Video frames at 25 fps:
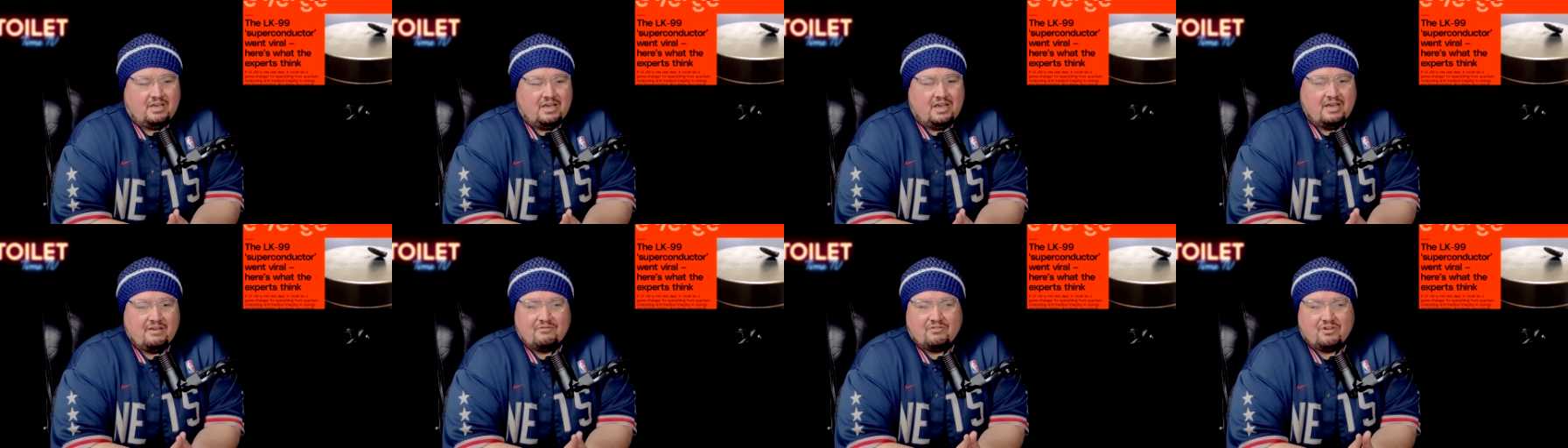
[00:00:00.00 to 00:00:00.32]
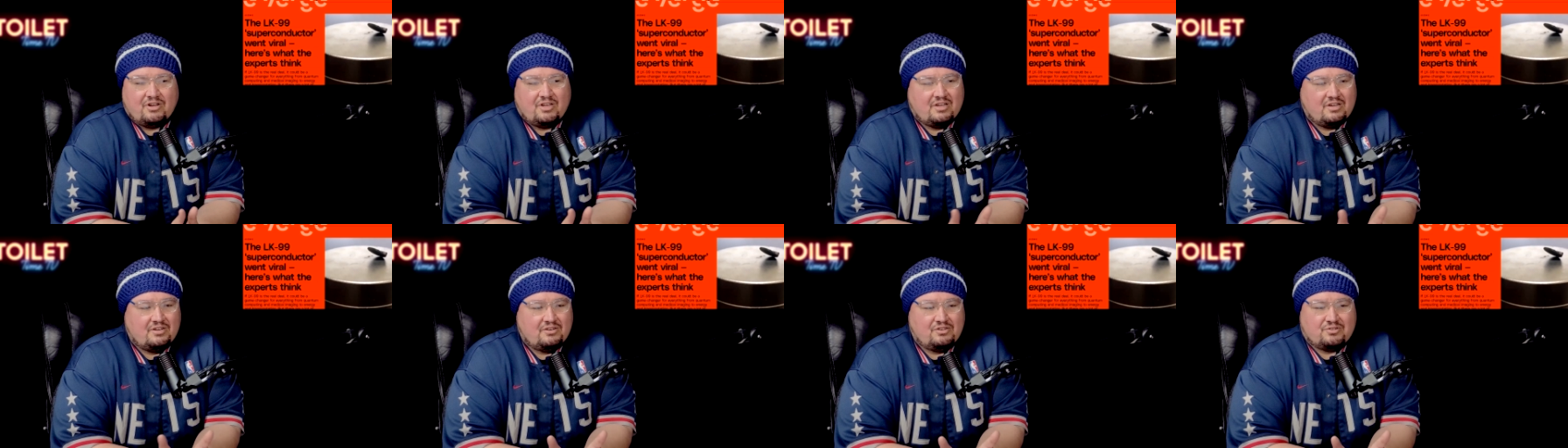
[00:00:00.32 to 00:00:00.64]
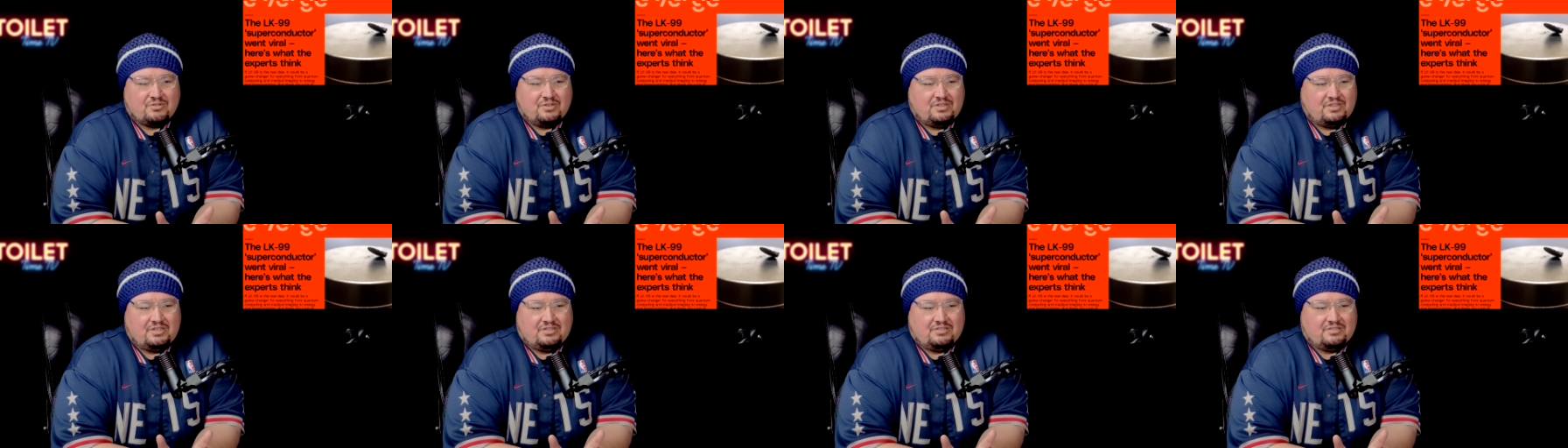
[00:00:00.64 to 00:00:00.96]
Every
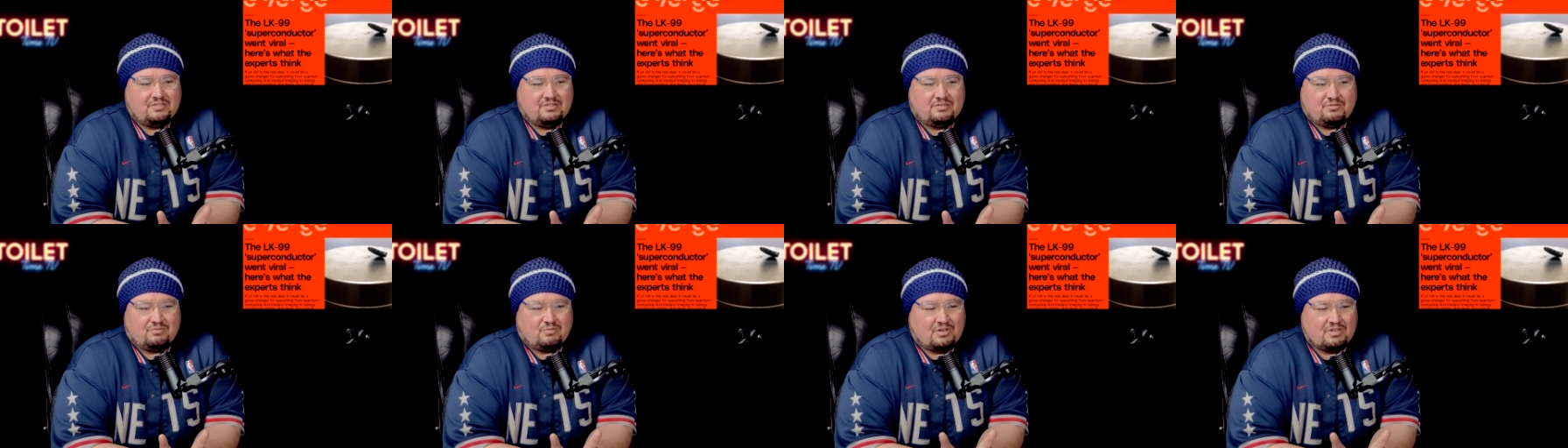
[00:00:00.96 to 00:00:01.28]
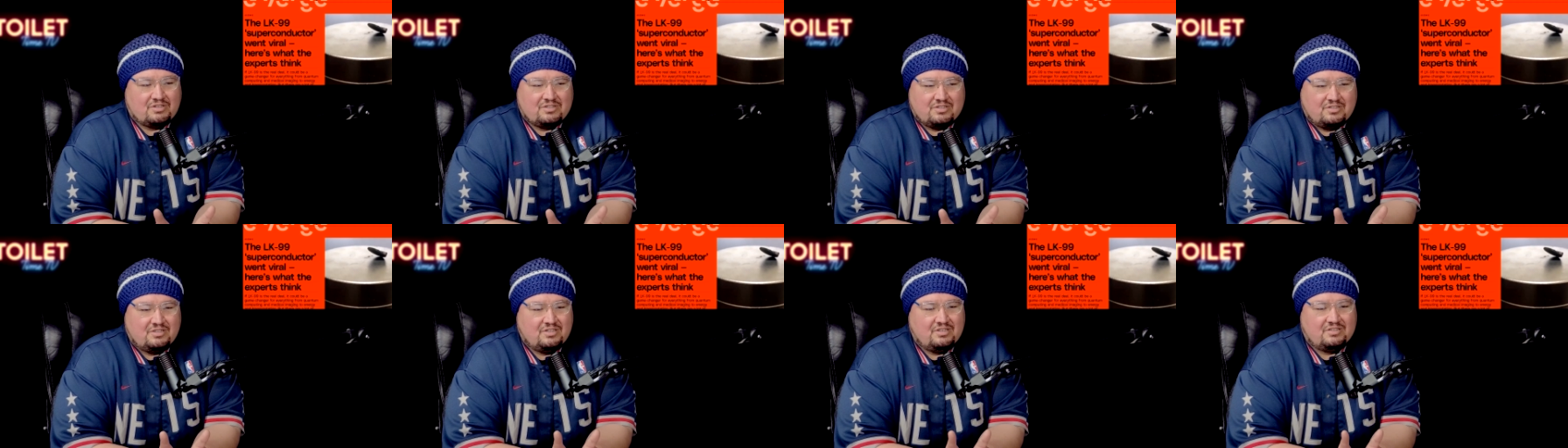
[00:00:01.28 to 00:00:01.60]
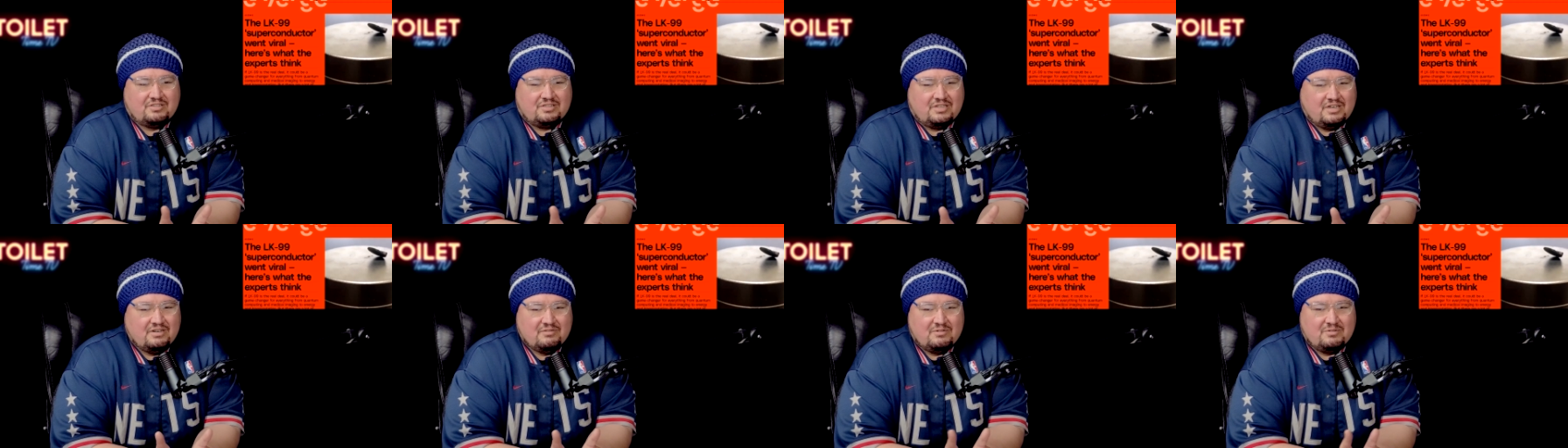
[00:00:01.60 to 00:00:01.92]
country does this. Russia
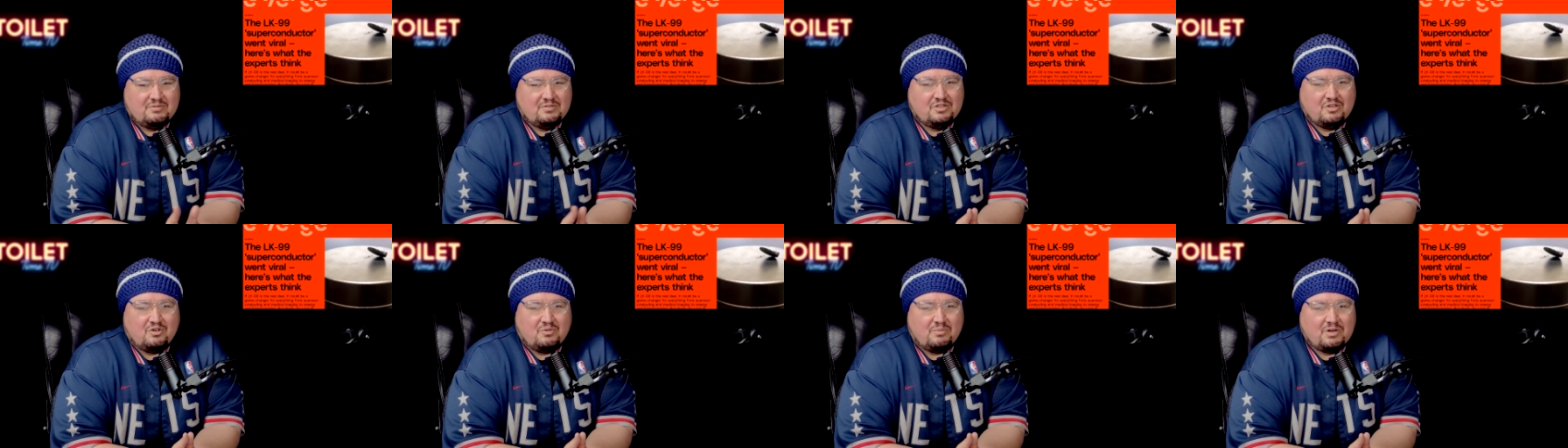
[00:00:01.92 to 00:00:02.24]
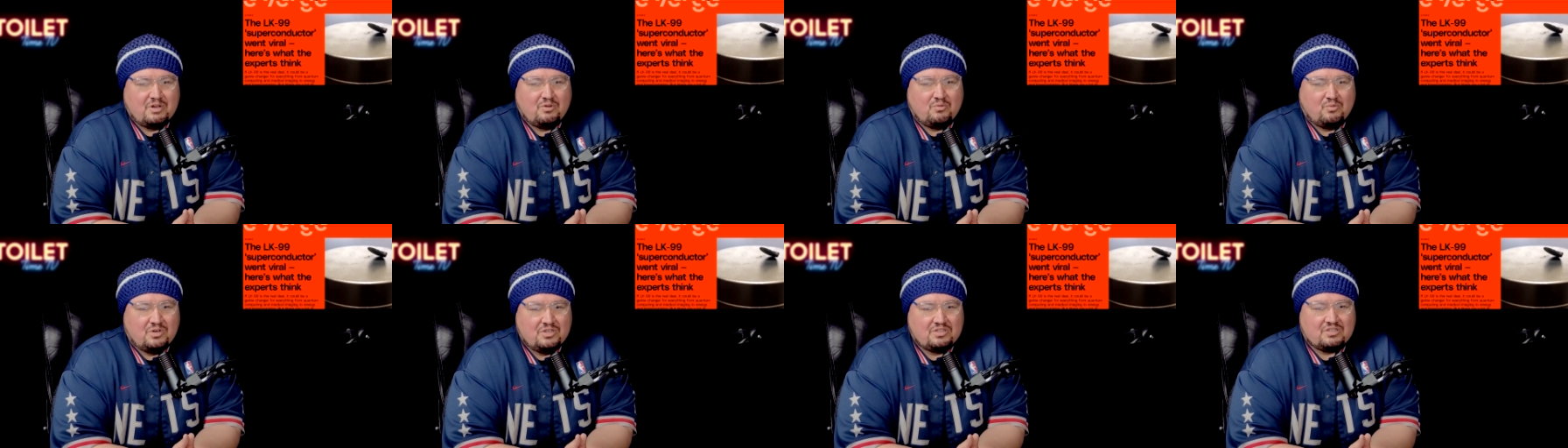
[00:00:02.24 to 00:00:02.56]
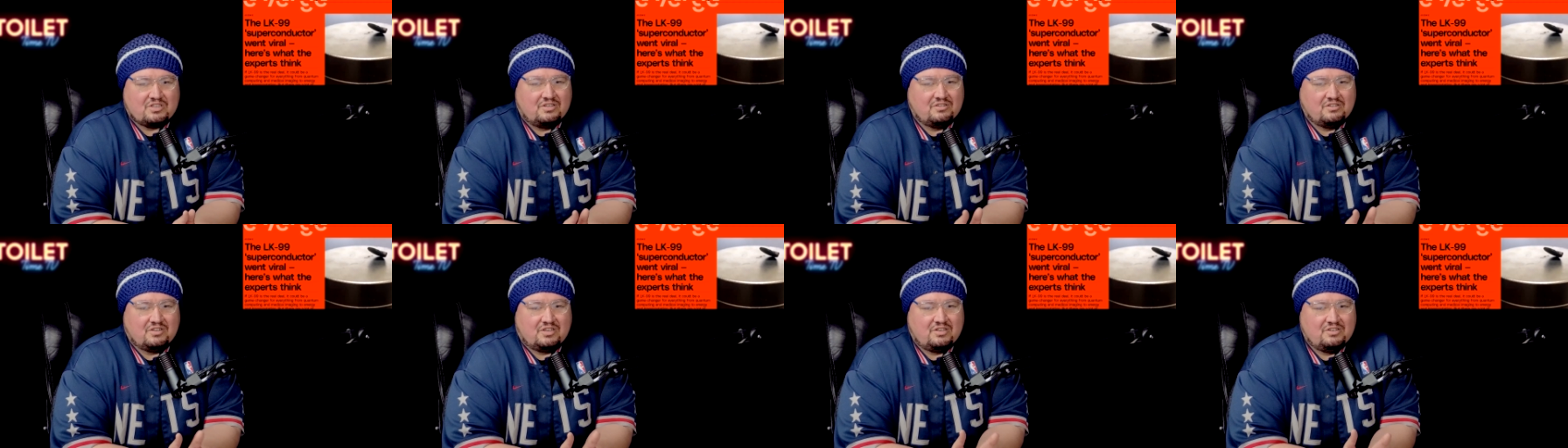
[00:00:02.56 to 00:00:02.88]
does it. Every nobody
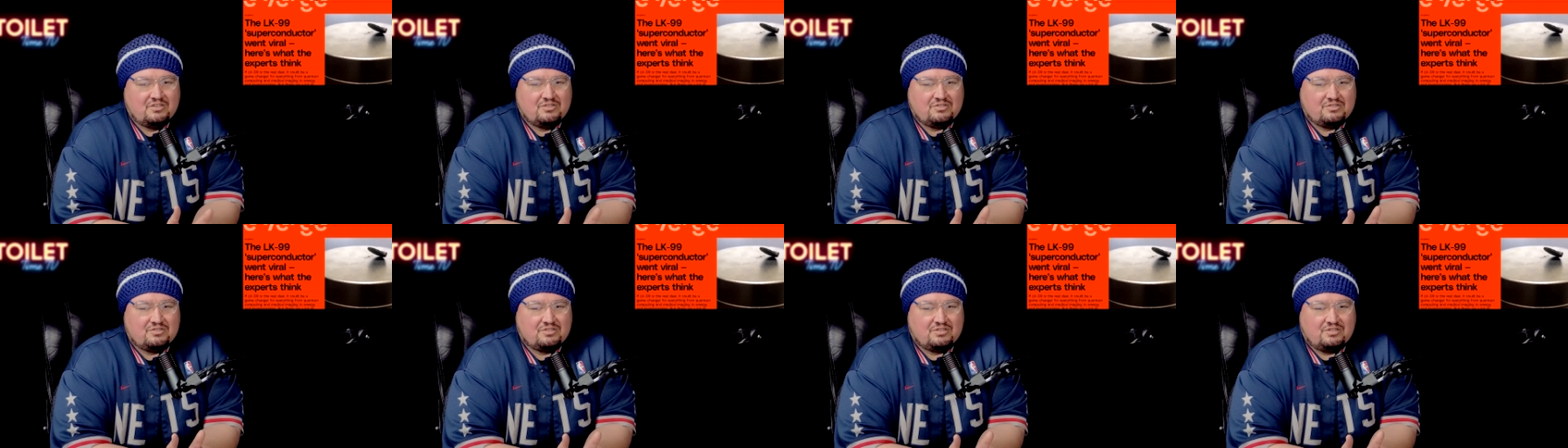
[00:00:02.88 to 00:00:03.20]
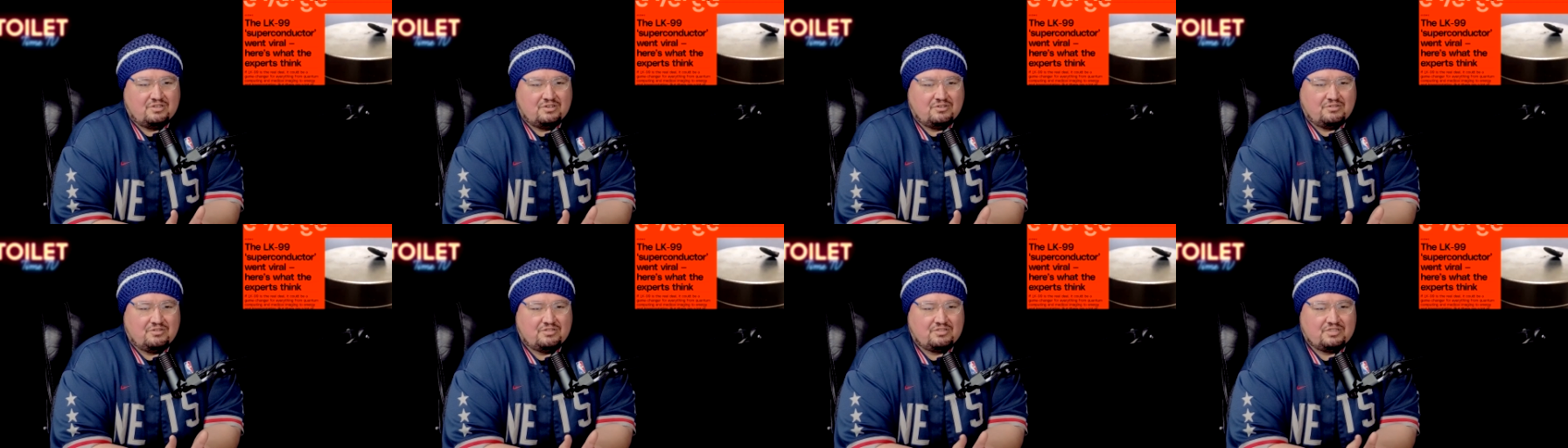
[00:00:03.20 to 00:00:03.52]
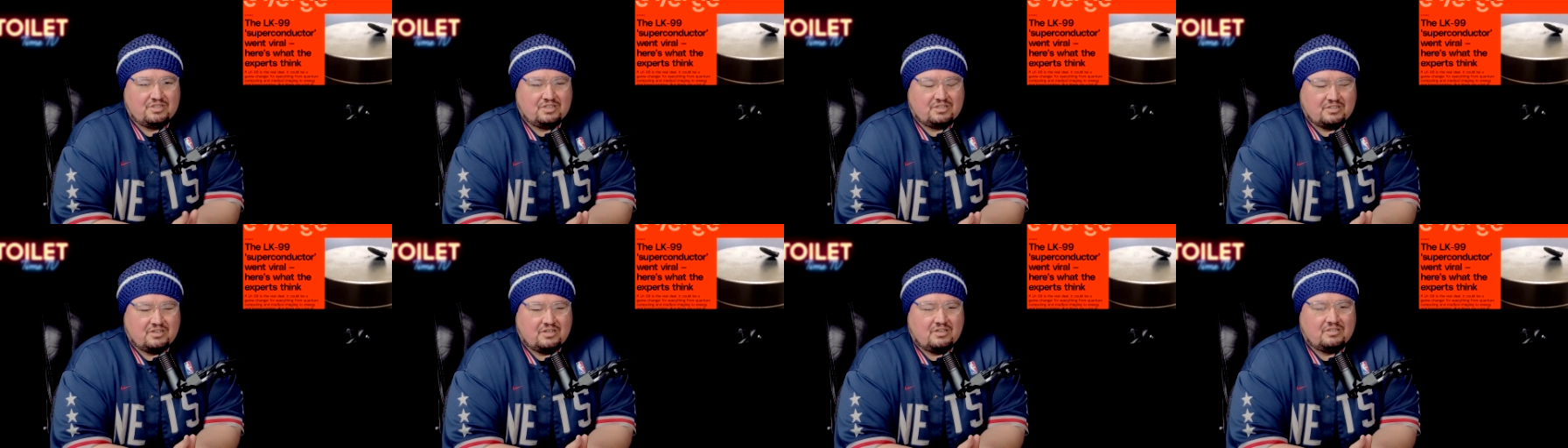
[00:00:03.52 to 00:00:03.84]
wants other countries to know their
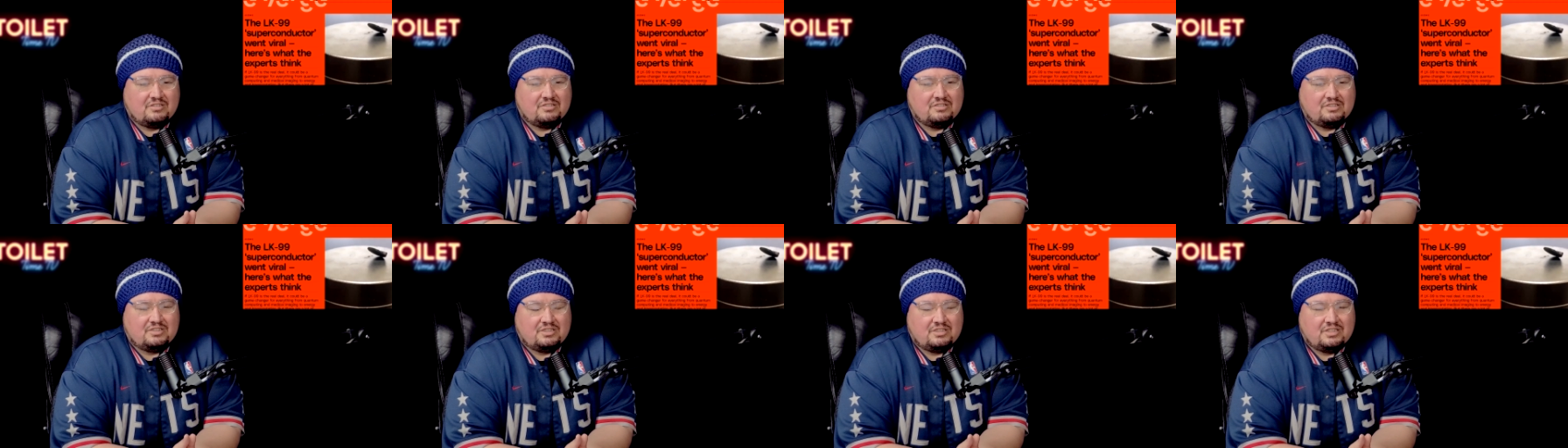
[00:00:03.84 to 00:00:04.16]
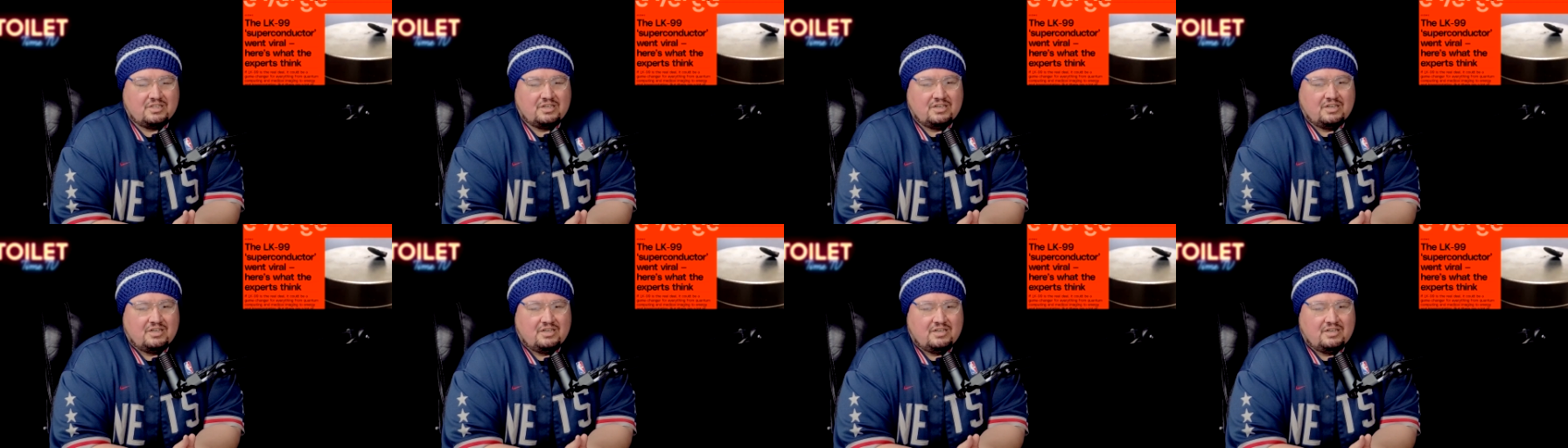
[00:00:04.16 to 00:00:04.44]
technology.